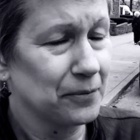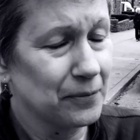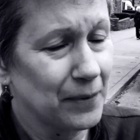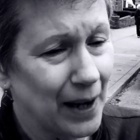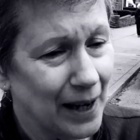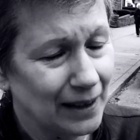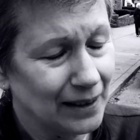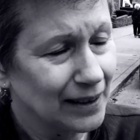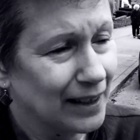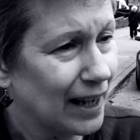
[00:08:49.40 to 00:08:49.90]

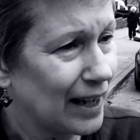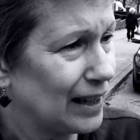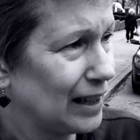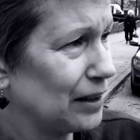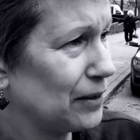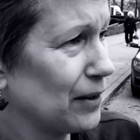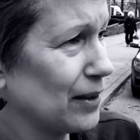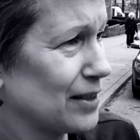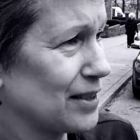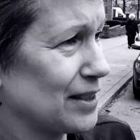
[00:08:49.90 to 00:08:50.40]

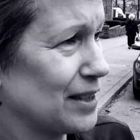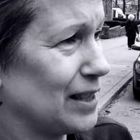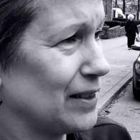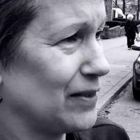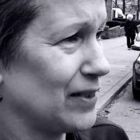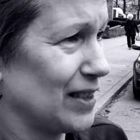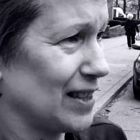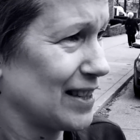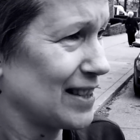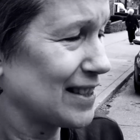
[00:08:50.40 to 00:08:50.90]
Allegheny wasn't
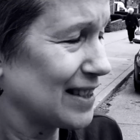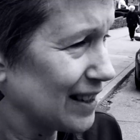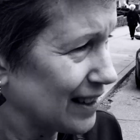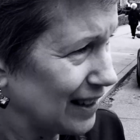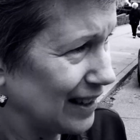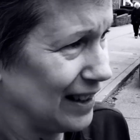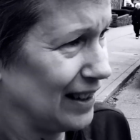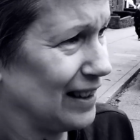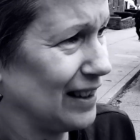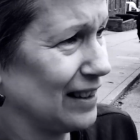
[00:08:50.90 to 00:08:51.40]
even a
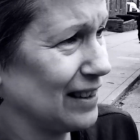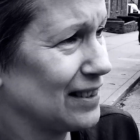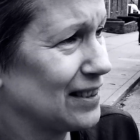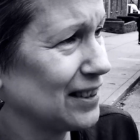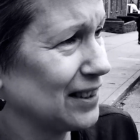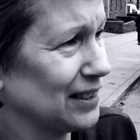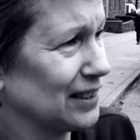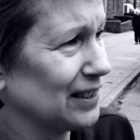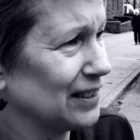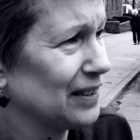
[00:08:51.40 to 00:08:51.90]
city
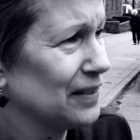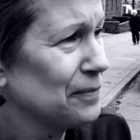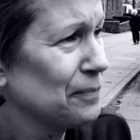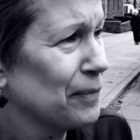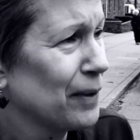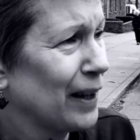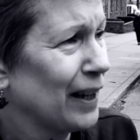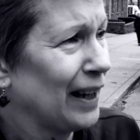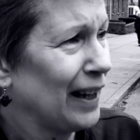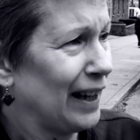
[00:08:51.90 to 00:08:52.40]
until
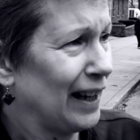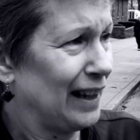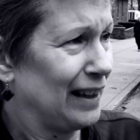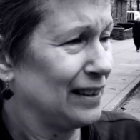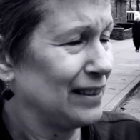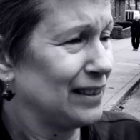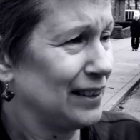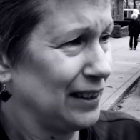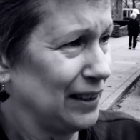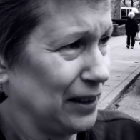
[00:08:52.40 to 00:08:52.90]

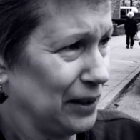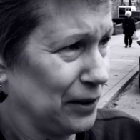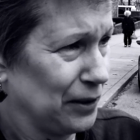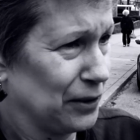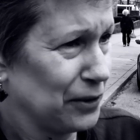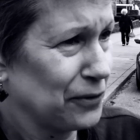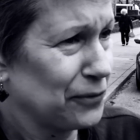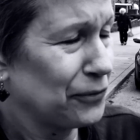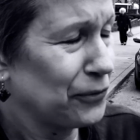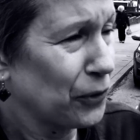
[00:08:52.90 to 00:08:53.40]

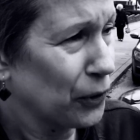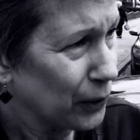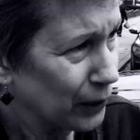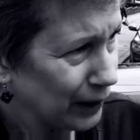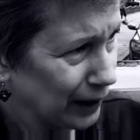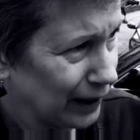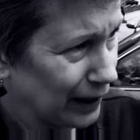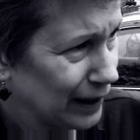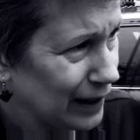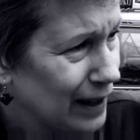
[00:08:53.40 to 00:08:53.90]

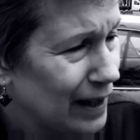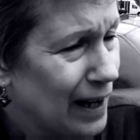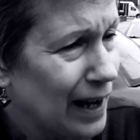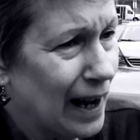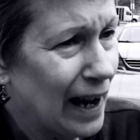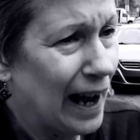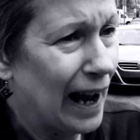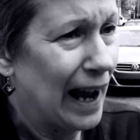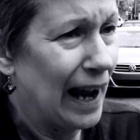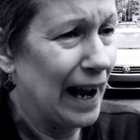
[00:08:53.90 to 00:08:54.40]
1840,
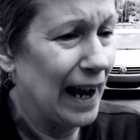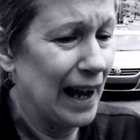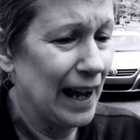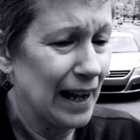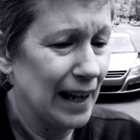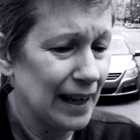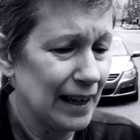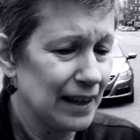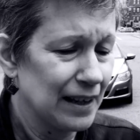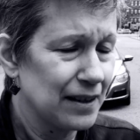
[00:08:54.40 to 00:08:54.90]

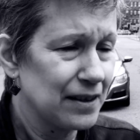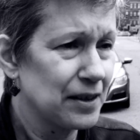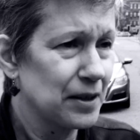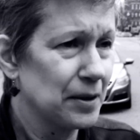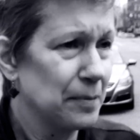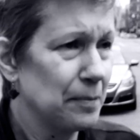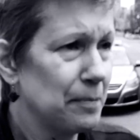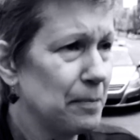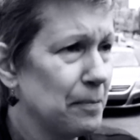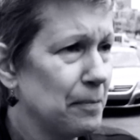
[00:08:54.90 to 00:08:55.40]
and
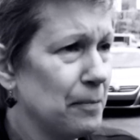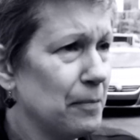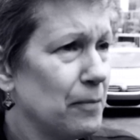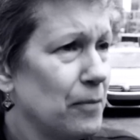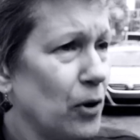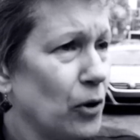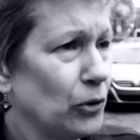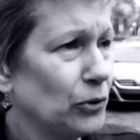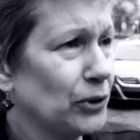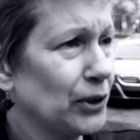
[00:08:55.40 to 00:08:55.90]
the
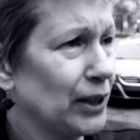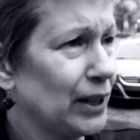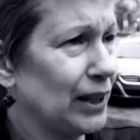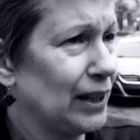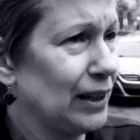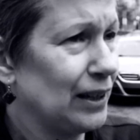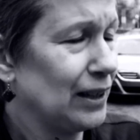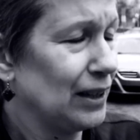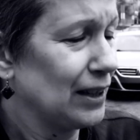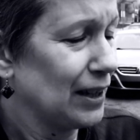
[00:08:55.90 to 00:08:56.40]

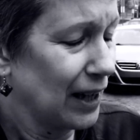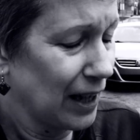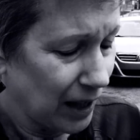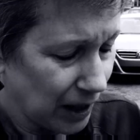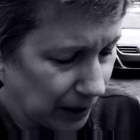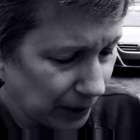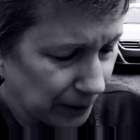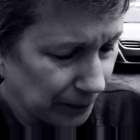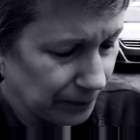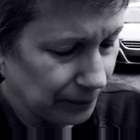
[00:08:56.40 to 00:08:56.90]
only
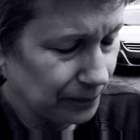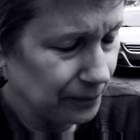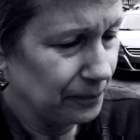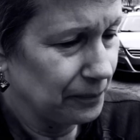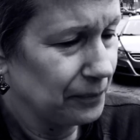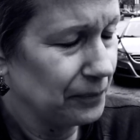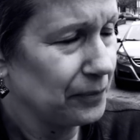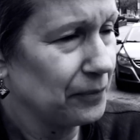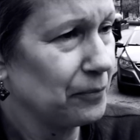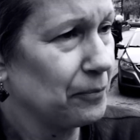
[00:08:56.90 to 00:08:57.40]

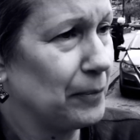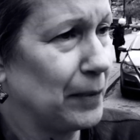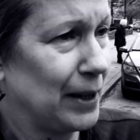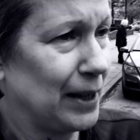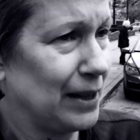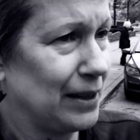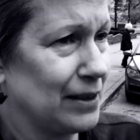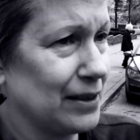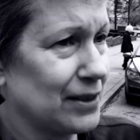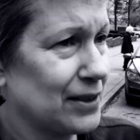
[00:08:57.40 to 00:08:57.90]

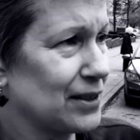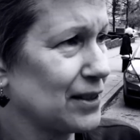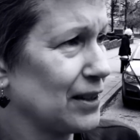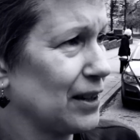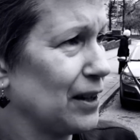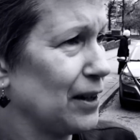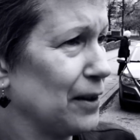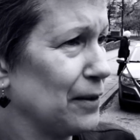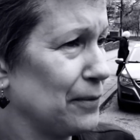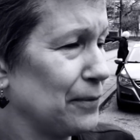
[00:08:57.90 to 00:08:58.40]
means
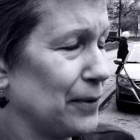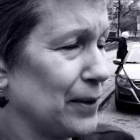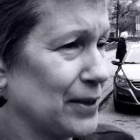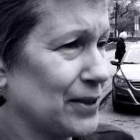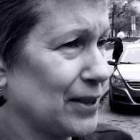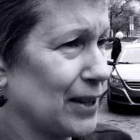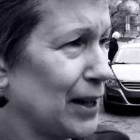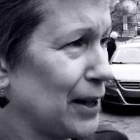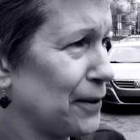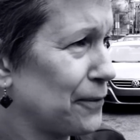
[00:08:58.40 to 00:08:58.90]
of,
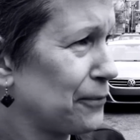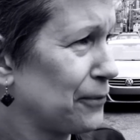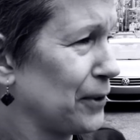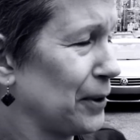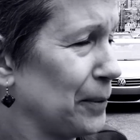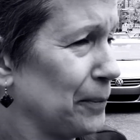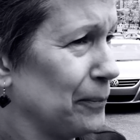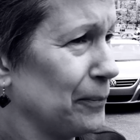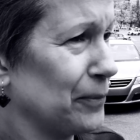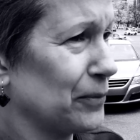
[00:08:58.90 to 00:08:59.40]
aside
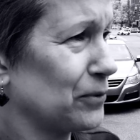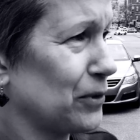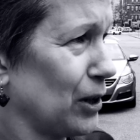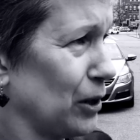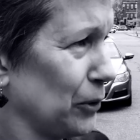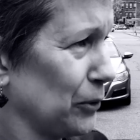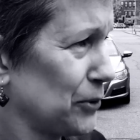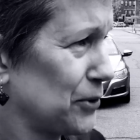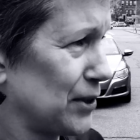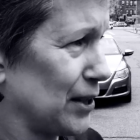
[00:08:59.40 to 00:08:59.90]
from
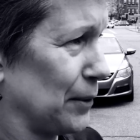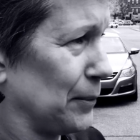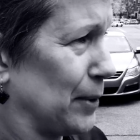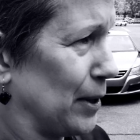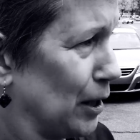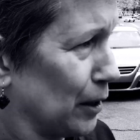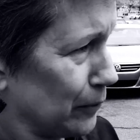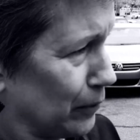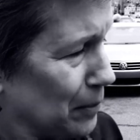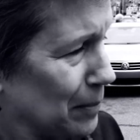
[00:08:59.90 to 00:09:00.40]
roads that
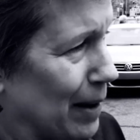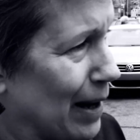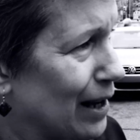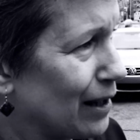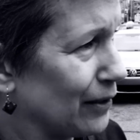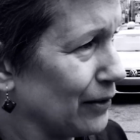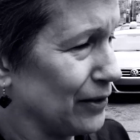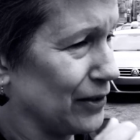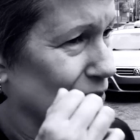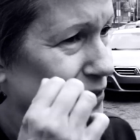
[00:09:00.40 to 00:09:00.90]
went over
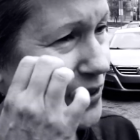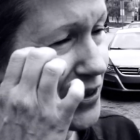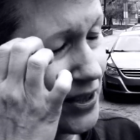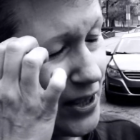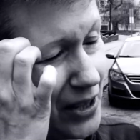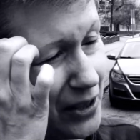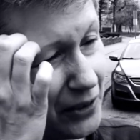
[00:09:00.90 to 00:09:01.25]
mountains, the